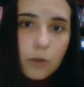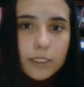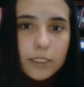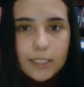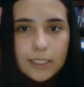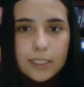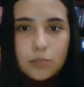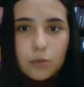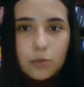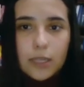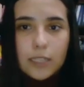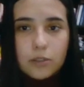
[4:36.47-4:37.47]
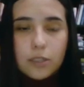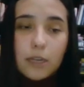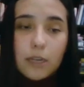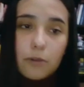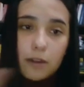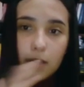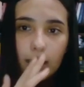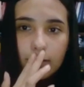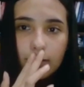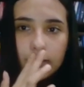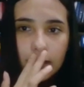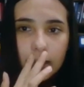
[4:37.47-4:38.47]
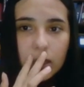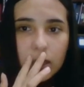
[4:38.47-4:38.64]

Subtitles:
what changes we can do in our lifestyle,